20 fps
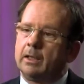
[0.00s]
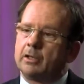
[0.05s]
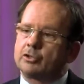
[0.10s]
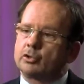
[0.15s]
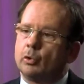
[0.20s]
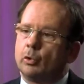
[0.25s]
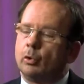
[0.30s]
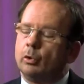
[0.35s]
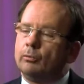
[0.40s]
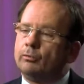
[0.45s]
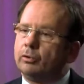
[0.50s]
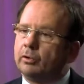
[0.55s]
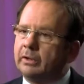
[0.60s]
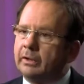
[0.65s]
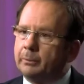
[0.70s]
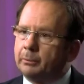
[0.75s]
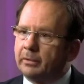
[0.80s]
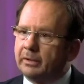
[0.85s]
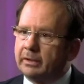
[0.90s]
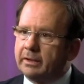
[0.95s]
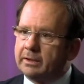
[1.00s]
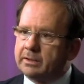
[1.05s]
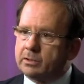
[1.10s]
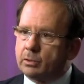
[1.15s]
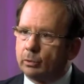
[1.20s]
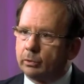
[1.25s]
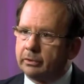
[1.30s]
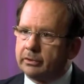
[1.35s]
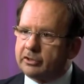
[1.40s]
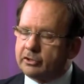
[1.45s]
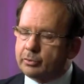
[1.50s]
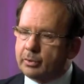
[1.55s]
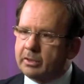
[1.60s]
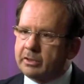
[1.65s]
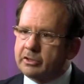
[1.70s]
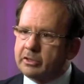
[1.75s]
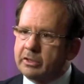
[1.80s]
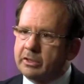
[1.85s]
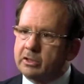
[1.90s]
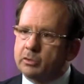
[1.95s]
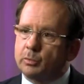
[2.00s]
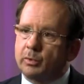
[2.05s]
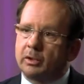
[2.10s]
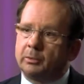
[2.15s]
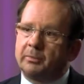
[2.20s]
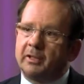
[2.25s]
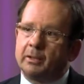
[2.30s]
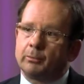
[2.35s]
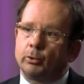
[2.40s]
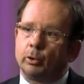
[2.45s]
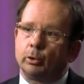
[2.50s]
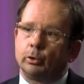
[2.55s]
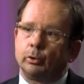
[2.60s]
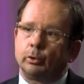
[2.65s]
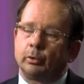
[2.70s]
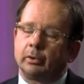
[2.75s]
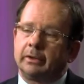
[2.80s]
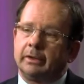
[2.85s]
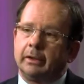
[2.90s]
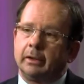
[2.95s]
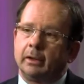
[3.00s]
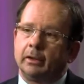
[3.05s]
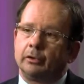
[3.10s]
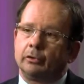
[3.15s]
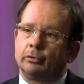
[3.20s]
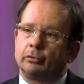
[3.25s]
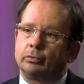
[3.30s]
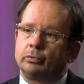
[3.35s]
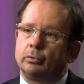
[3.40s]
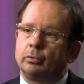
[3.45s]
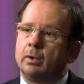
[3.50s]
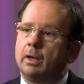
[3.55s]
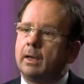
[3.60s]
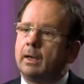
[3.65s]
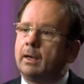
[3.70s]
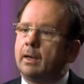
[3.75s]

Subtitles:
So hopefully with all these strategies, we'll be able early on to